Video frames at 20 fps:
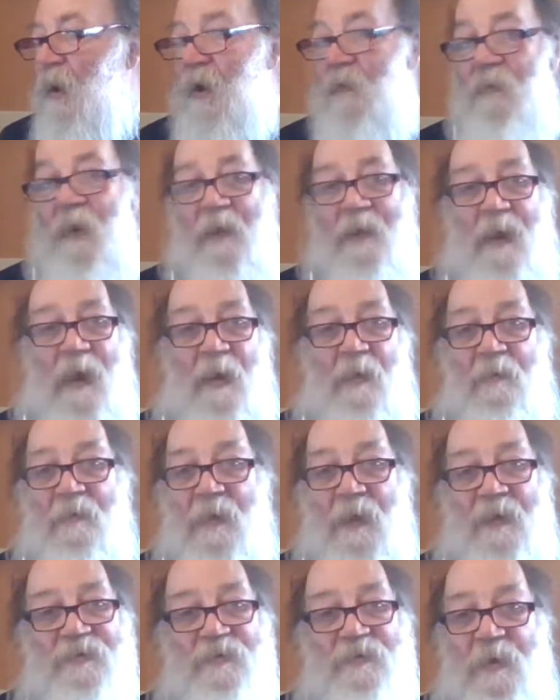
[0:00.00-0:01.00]
Right
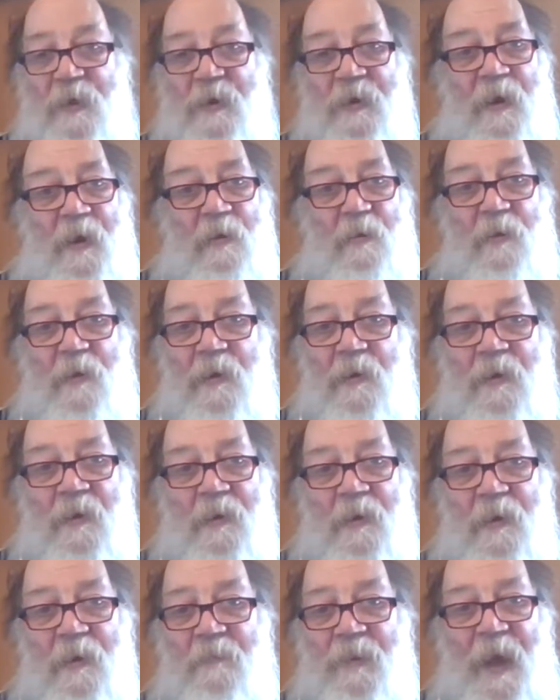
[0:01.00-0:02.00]
now, that's where,
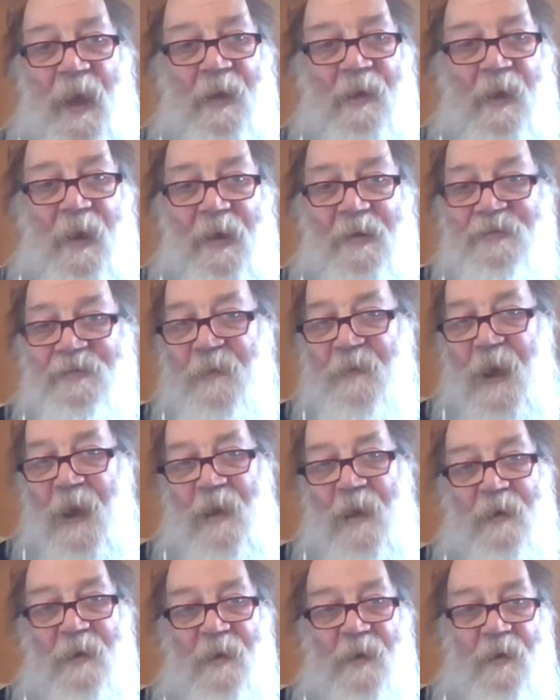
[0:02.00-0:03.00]
Black Lives
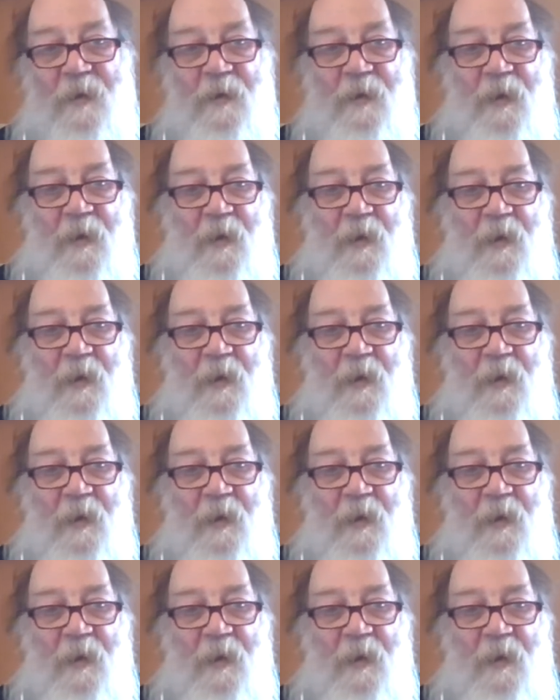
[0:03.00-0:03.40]
Matter,